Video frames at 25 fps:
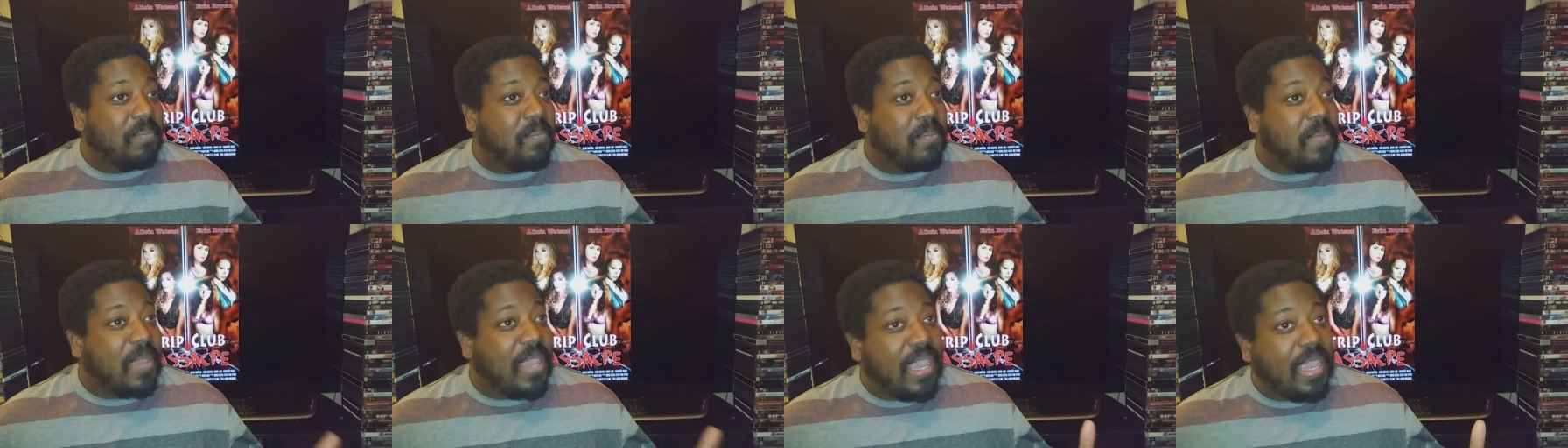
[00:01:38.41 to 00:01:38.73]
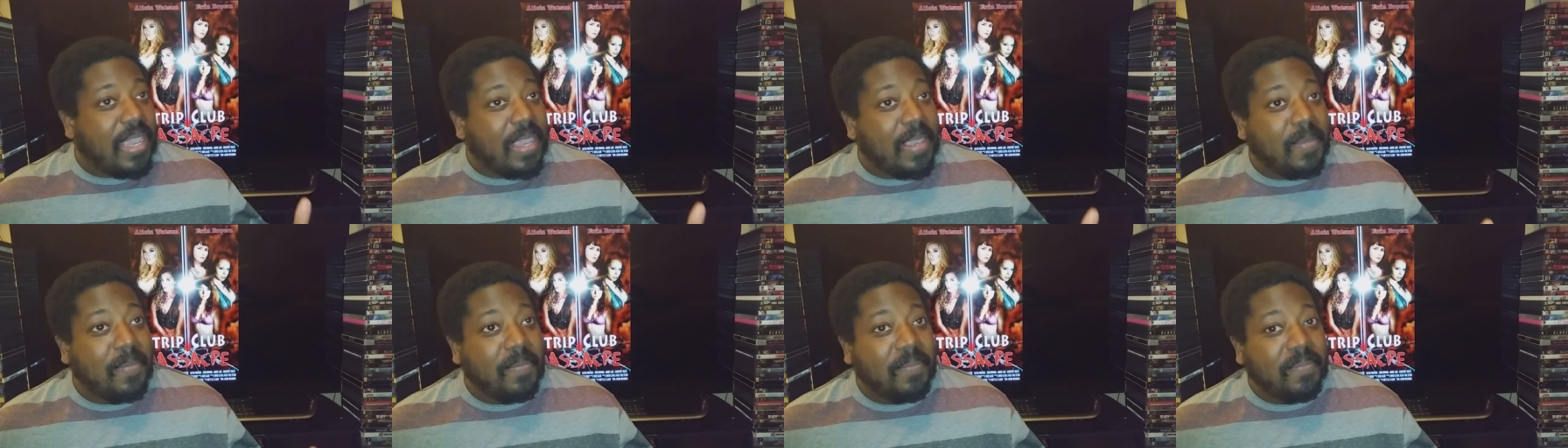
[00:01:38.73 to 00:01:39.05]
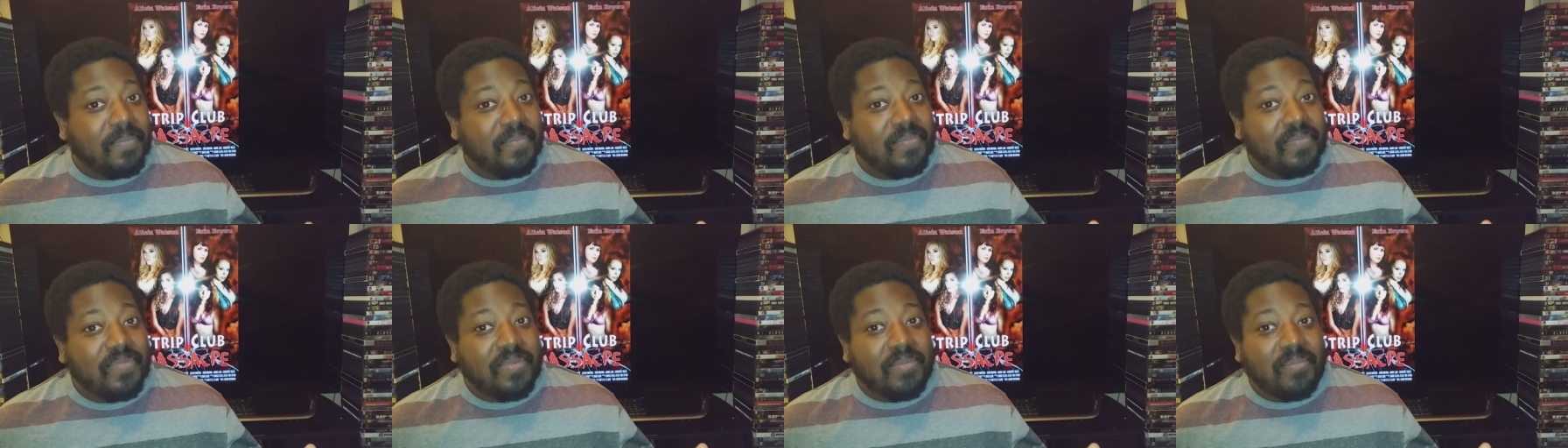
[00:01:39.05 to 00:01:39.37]
babe,
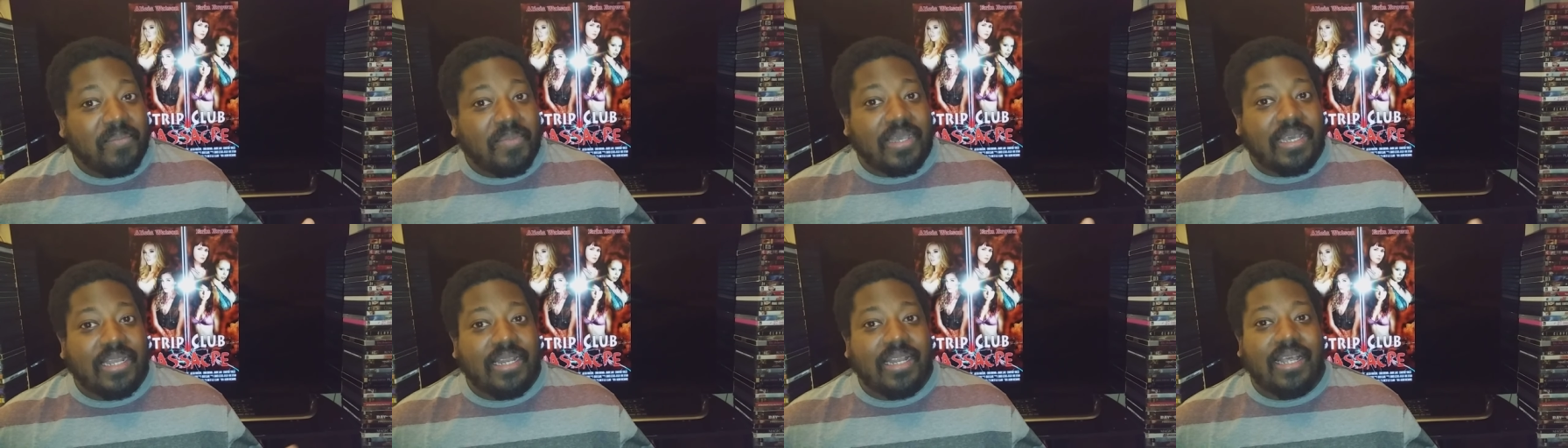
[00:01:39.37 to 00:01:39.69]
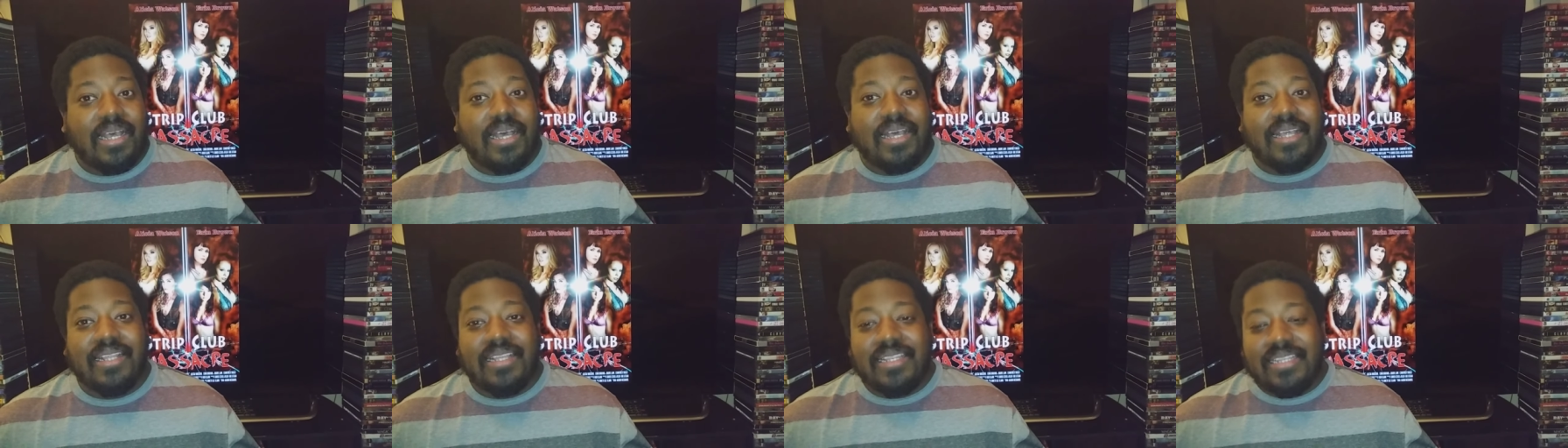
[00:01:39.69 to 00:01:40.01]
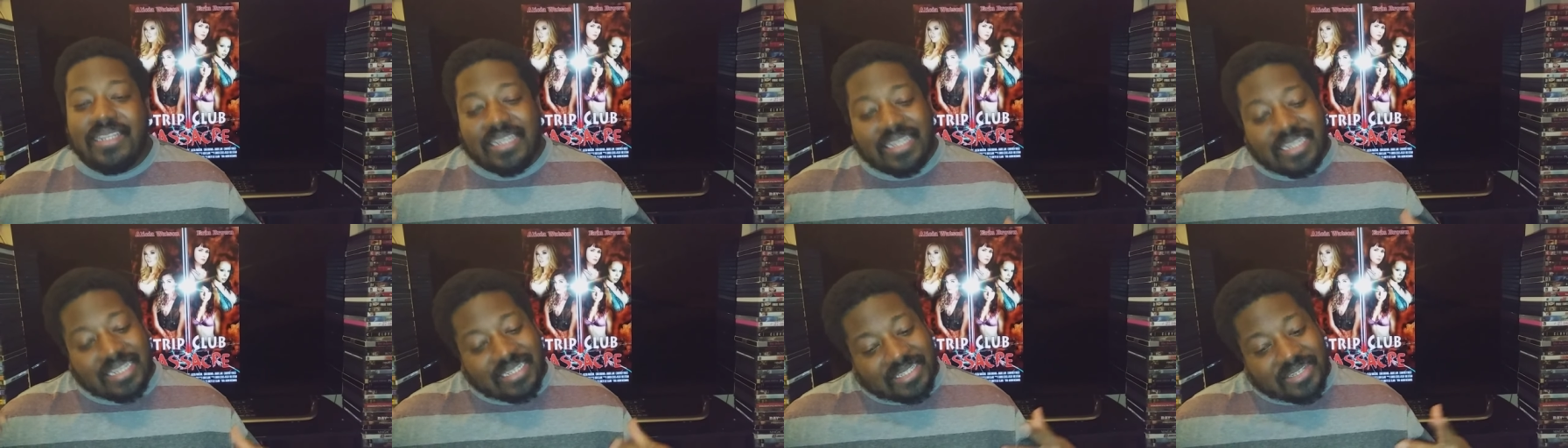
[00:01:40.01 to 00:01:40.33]
but
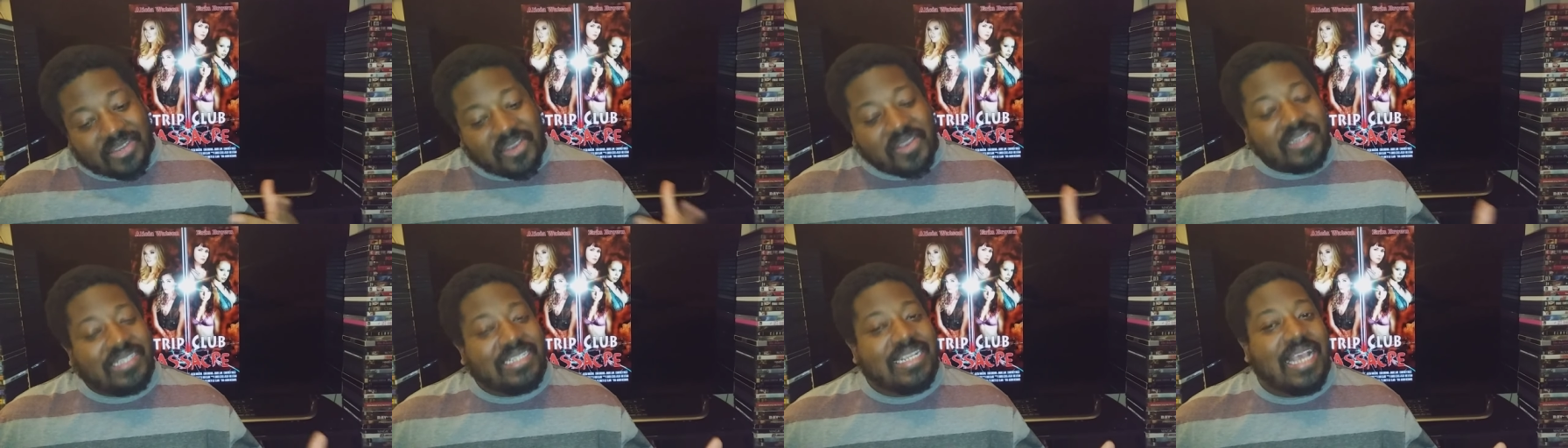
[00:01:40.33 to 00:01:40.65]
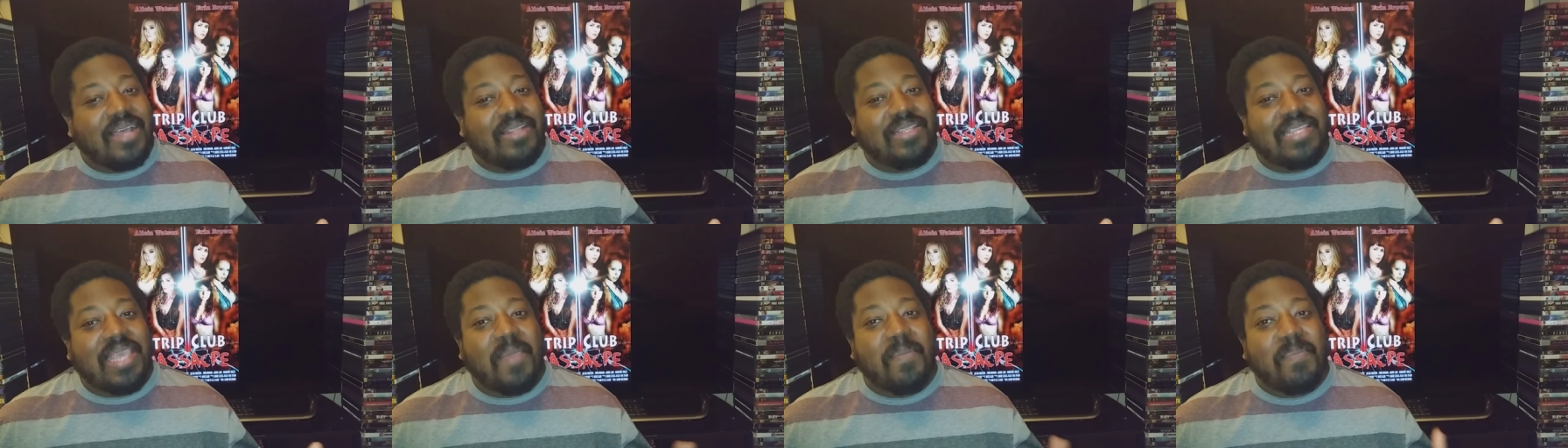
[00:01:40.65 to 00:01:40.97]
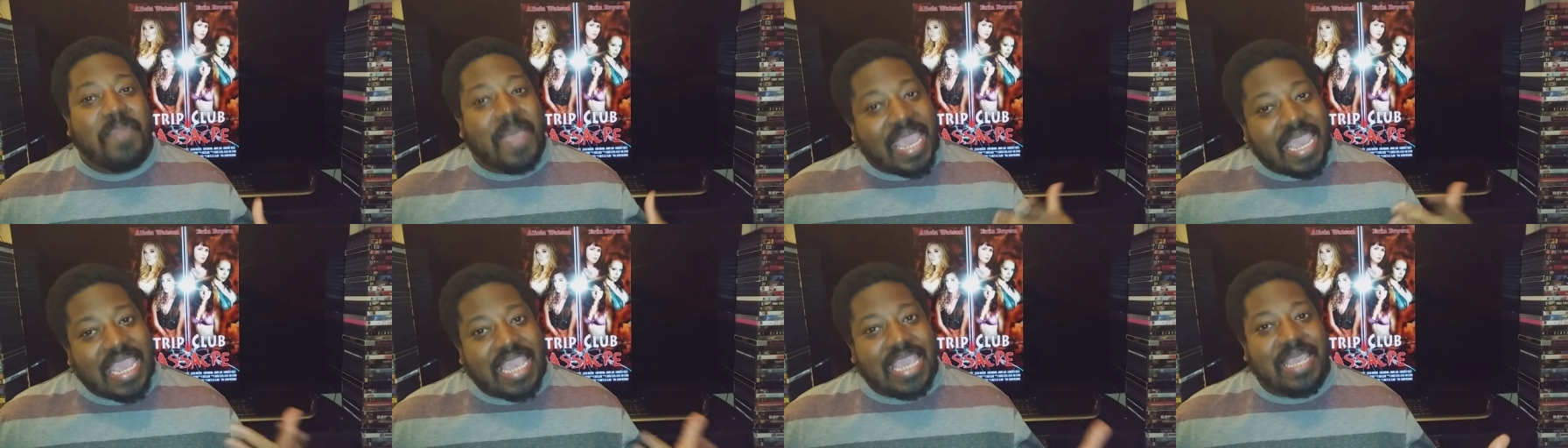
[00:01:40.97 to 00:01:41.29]
it turns out that
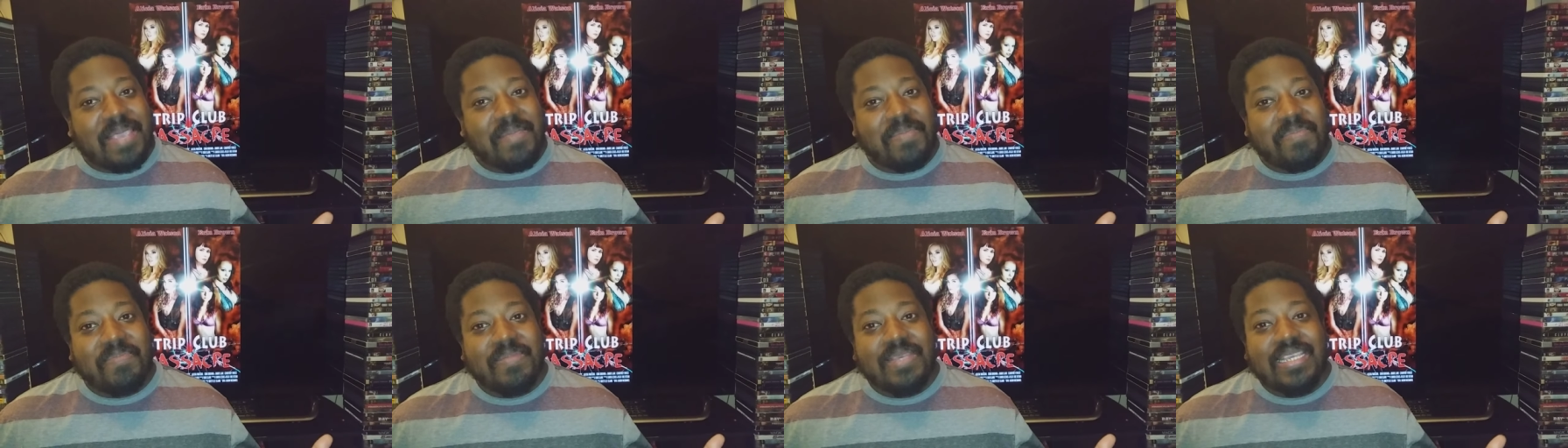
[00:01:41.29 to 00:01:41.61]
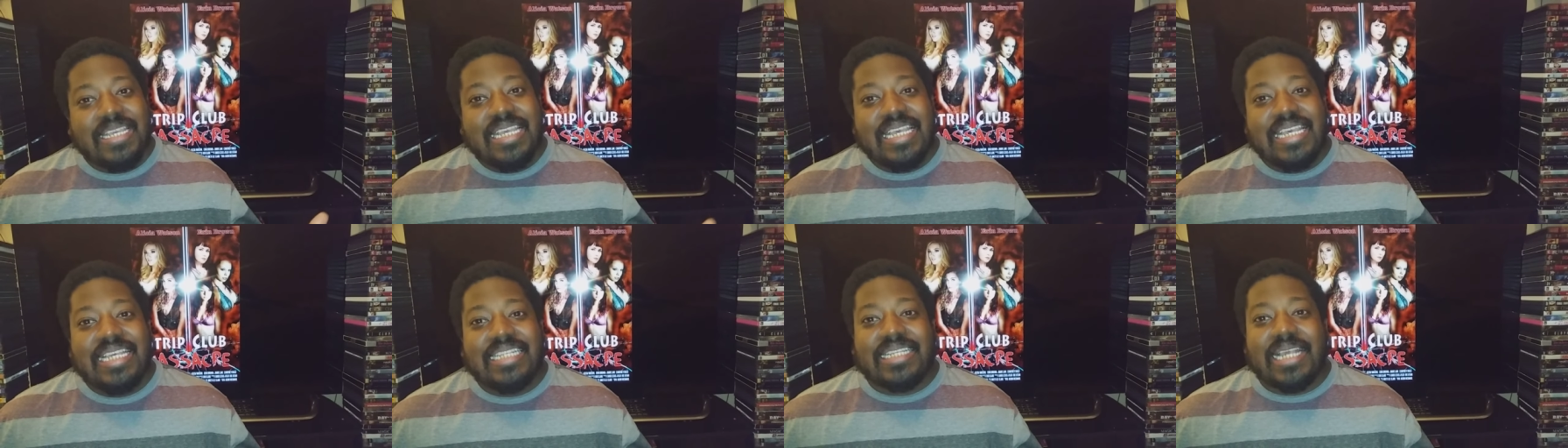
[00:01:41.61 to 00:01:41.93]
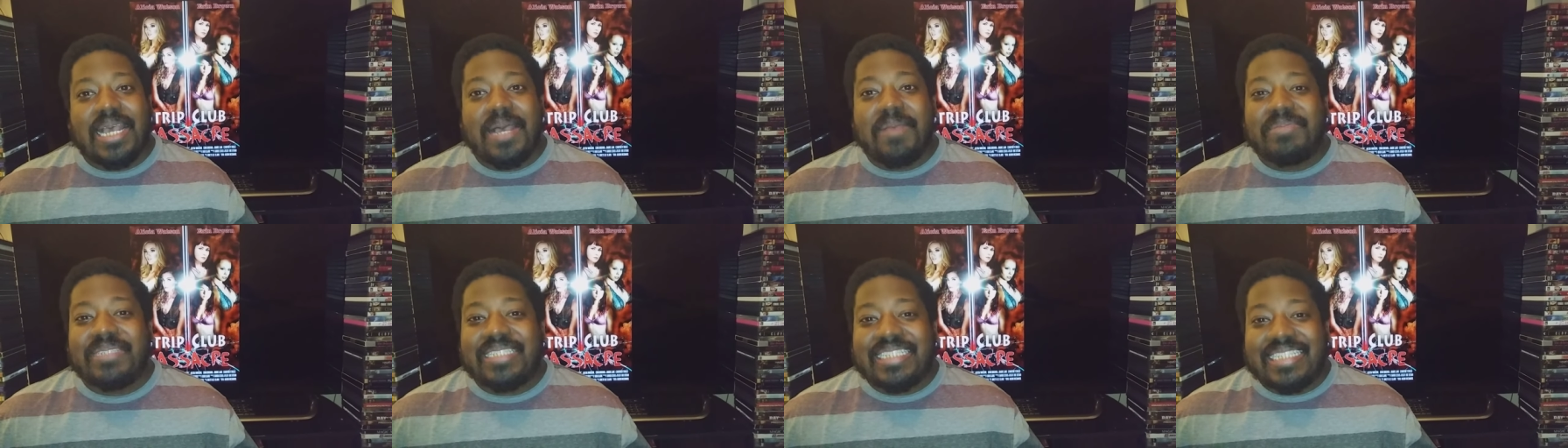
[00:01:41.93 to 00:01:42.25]
babe
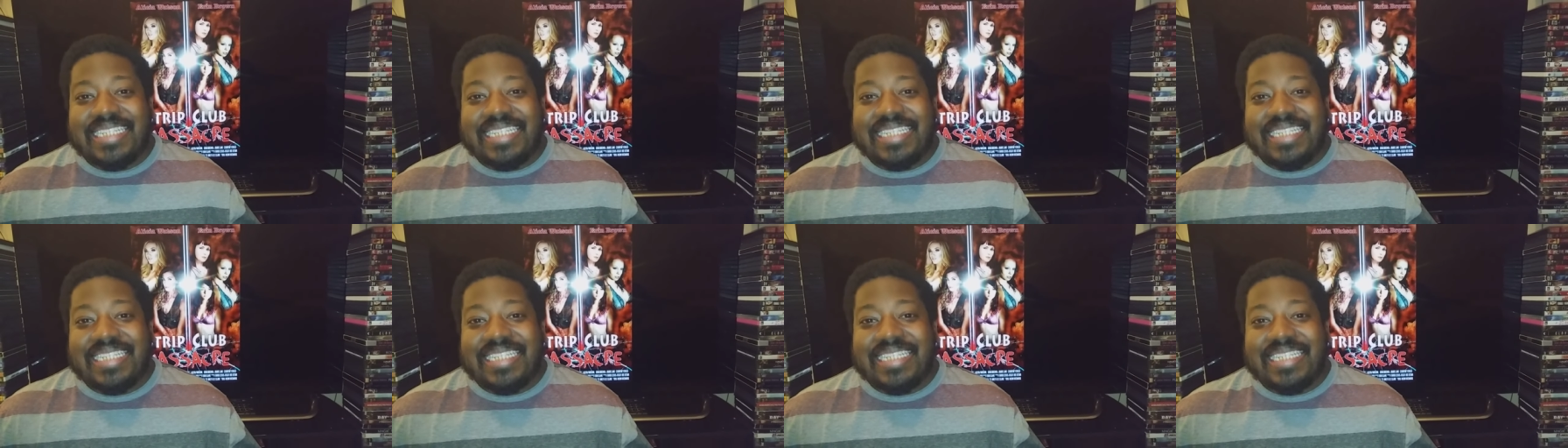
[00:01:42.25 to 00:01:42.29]
is